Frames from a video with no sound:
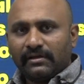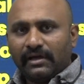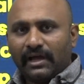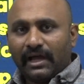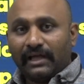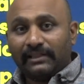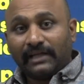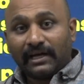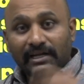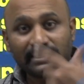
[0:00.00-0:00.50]

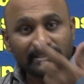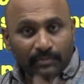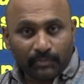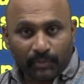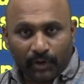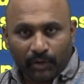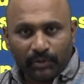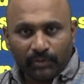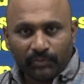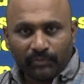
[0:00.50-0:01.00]
And that is a
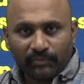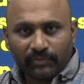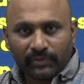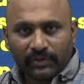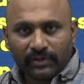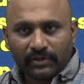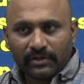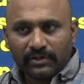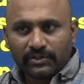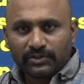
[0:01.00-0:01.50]
problem.
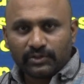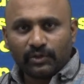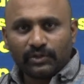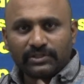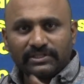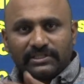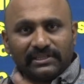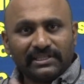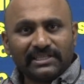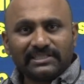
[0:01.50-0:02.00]
So
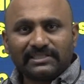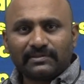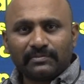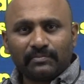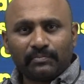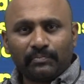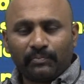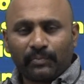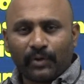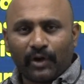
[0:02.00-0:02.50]
see,
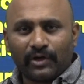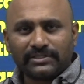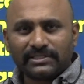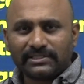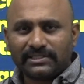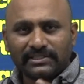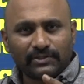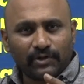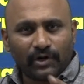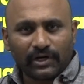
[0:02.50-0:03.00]
this process
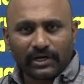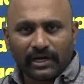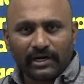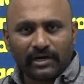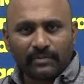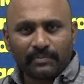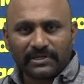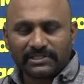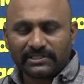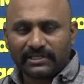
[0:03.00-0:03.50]
is not
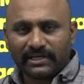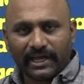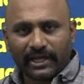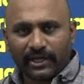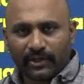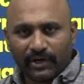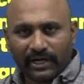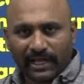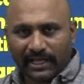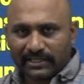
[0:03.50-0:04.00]
100%
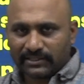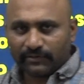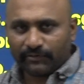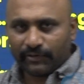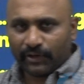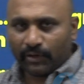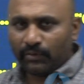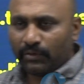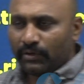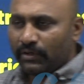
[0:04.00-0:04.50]
accurate as of
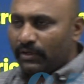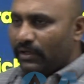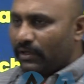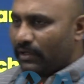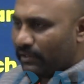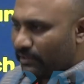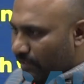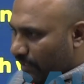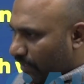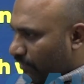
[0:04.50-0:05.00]
now.
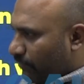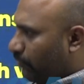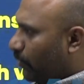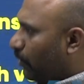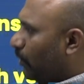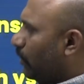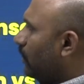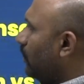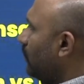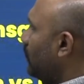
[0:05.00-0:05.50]

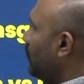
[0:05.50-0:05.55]
Therefore,